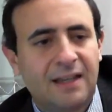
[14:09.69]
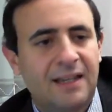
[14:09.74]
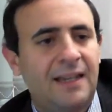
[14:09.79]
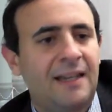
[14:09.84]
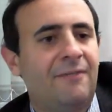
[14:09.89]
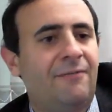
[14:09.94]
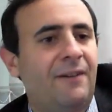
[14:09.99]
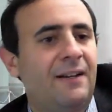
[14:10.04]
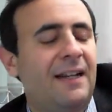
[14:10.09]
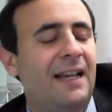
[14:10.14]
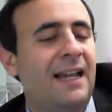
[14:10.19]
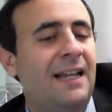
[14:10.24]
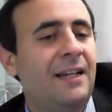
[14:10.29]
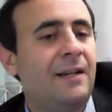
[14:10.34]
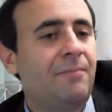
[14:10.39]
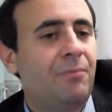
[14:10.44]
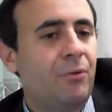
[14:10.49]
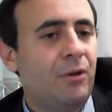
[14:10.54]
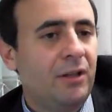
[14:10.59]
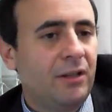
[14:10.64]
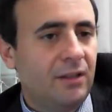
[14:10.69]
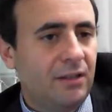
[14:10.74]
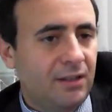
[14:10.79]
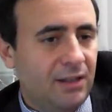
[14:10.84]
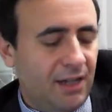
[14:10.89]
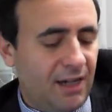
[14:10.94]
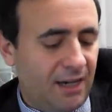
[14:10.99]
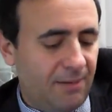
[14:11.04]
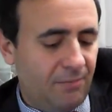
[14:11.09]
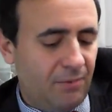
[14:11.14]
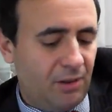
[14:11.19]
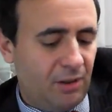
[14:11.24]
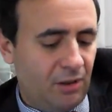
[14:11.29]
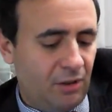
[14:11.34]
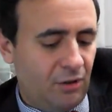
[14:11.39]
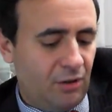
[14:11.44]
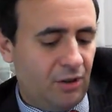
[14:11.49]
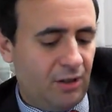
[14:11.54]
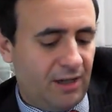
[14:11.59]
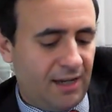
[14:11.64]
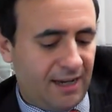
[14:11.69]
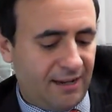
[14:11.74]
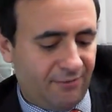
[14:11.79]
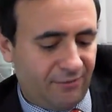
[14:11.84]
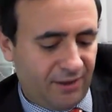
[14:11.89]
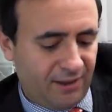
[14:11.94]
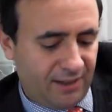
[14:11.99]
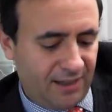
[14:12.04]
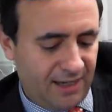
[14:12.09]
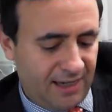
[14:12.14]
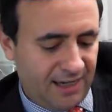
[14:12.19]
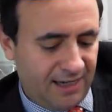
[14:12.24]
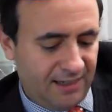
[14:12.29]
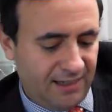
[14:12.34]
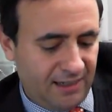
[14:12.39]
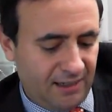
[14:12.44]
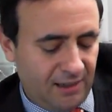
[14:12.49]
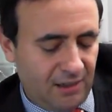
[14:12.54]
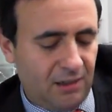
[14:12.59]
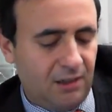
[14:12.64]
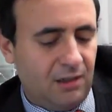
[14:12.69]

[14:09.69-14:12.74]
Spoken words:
If at any point in time you're having any